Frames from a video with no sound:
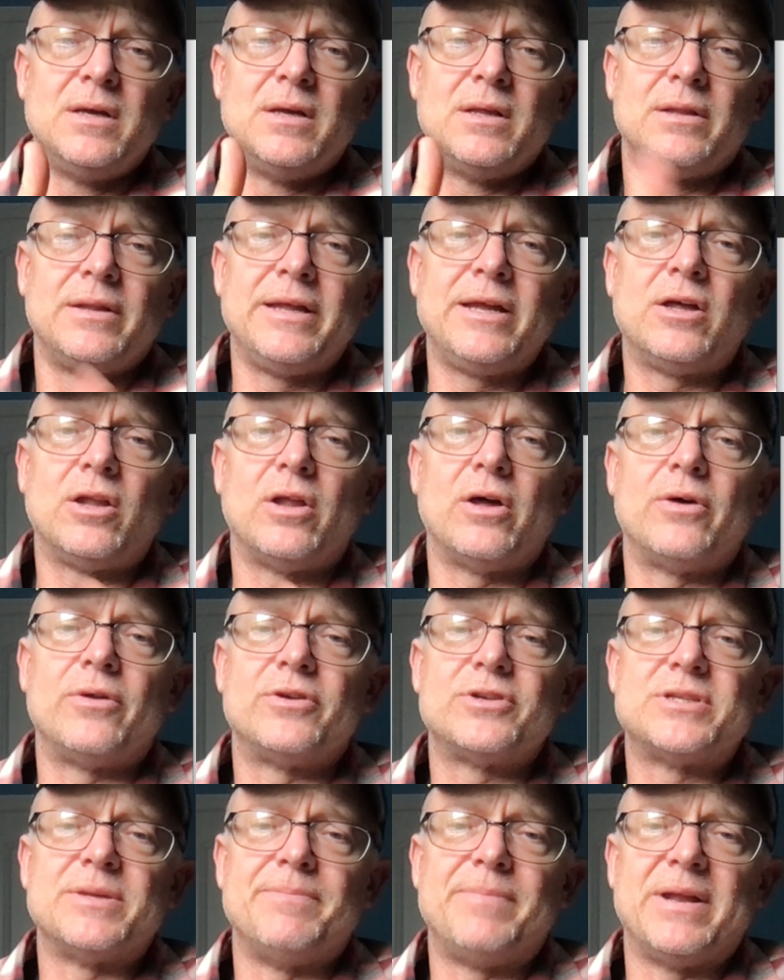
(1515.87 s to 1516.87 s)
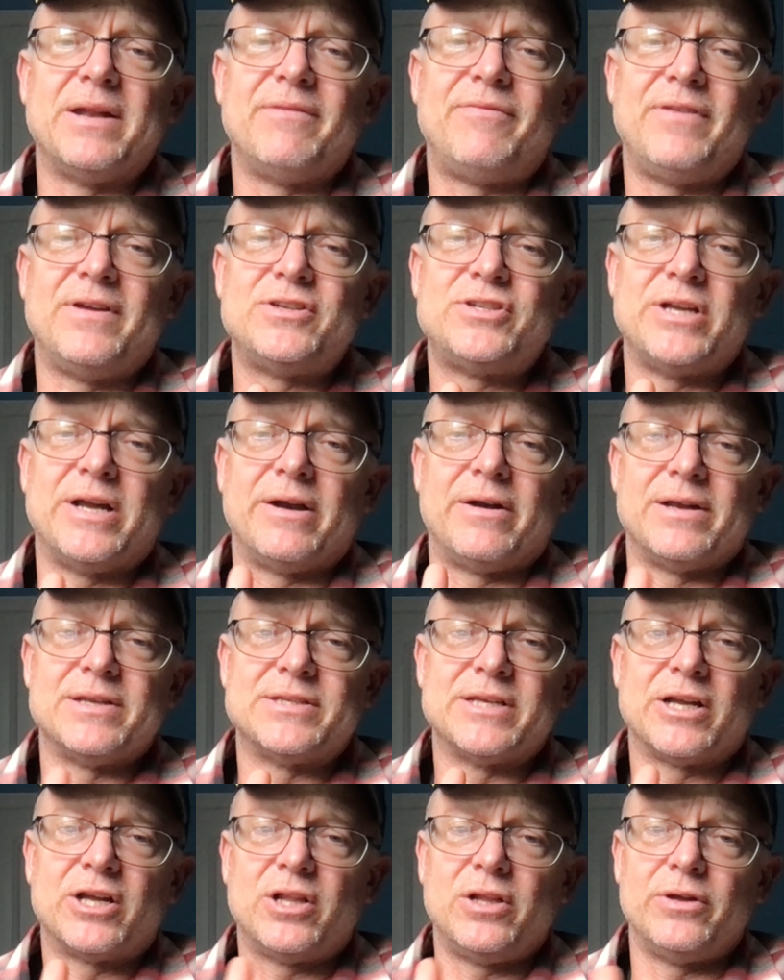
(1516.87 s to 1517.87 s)
legal owners and
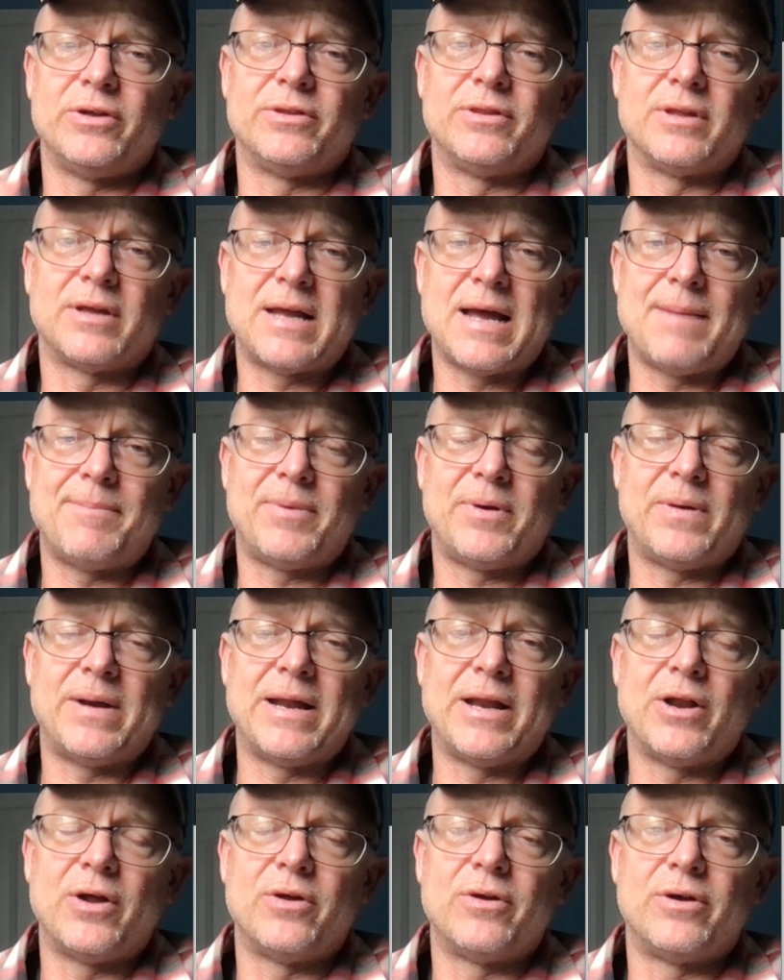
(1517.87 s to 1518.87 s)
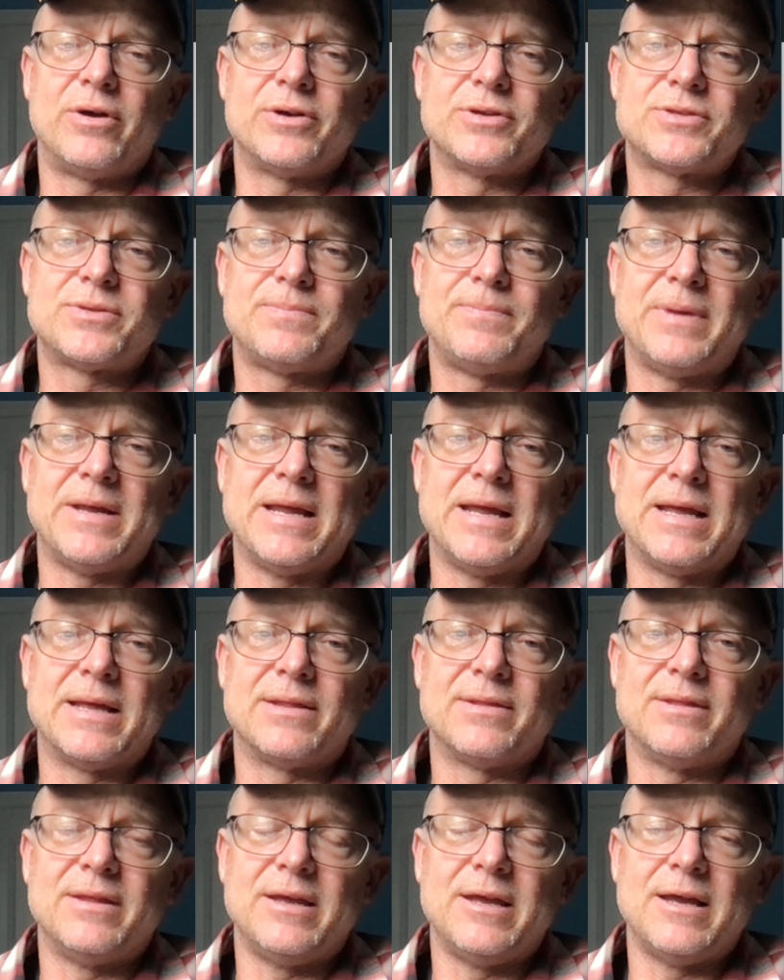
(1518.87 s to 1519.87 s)
beneficiaries include the copyright owners
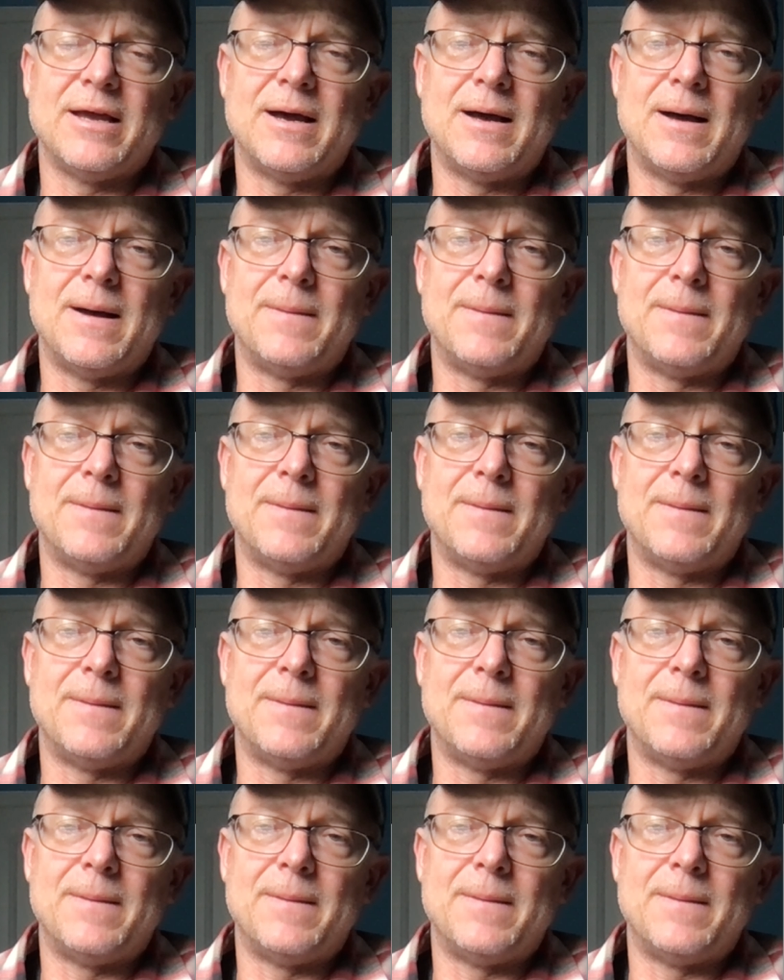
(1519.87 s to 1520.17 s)
being the